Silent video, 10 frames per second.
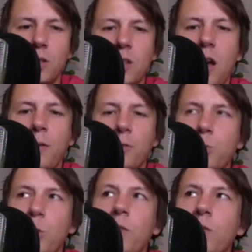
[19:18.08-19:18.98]
sign of
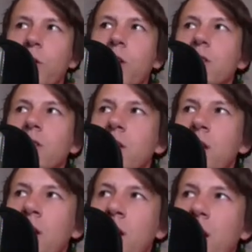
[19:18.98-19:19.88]
spring for us.
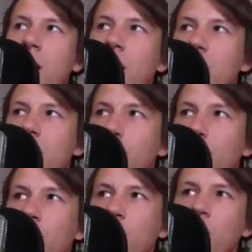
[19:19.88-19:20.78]
To know that
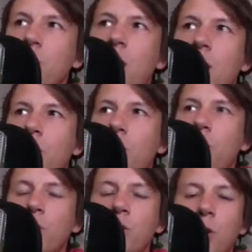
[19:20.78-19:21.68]
winter's kind of
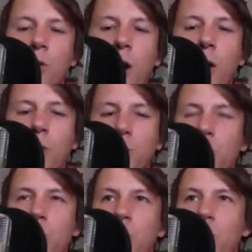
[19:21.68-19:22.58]
over. So I always
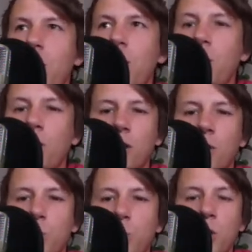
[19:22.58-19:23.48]
appreciate hearing
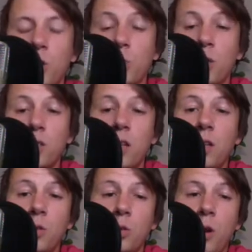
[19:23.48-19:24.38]
the prehistoric
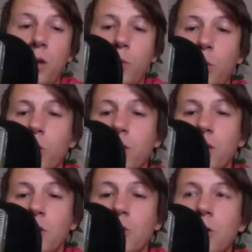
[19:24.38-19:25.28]
sandhill crane
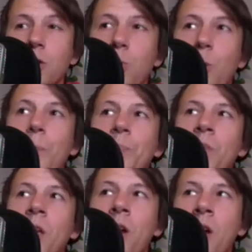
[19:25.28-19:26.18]
vocalizations. But
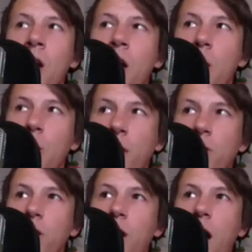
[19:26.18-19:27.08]

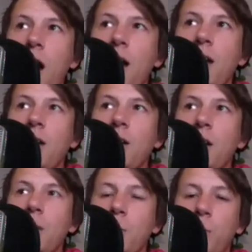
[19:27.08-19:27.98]
around here, I
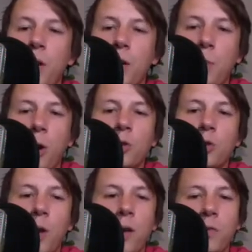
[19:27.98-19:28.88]
am a big marsh
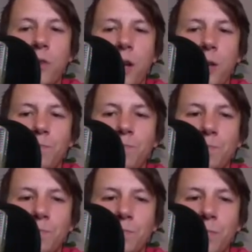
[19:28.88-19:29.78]
wren fan.
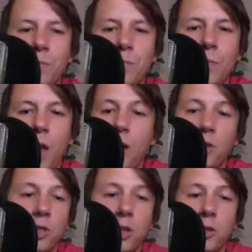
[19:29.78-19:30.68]
I
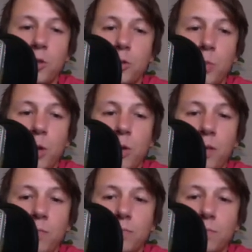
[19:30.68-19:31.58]
just like their
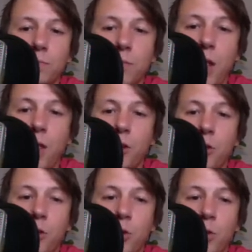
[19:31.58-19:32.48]
spirit. I like
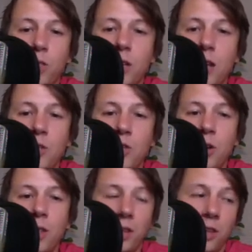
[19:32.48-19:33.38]
their noisy
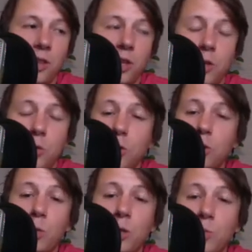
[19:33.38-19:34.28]
nature. I like that they do the
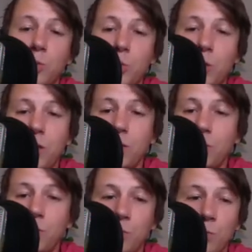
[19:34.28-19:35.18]
splits
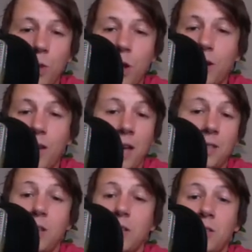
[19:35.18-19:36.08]
between
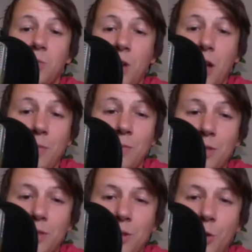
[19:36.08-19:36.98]
cattails sometimes.
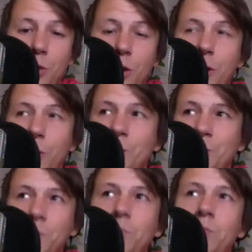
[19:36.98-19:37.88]
So
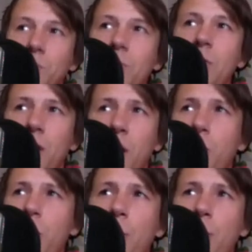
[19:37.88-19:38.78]
they're
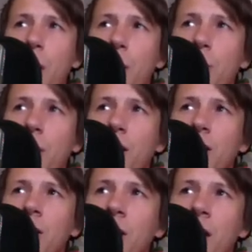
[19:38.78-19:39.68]
probably my
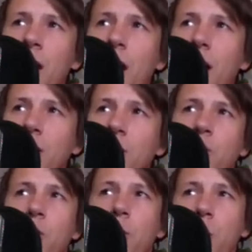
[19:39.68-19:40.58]
pick, at
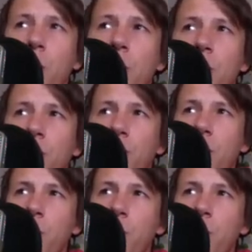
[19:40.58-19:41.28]
least for the moment, of favorite